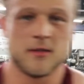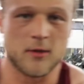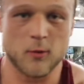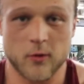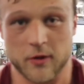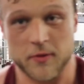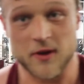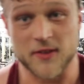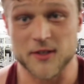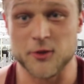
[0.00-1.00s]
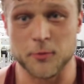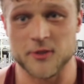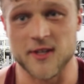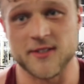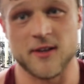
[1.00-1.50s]
So work with me on these
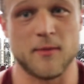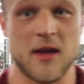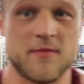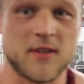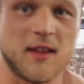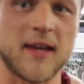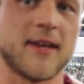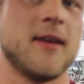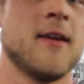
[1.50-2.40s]
supersets here. I'm having to like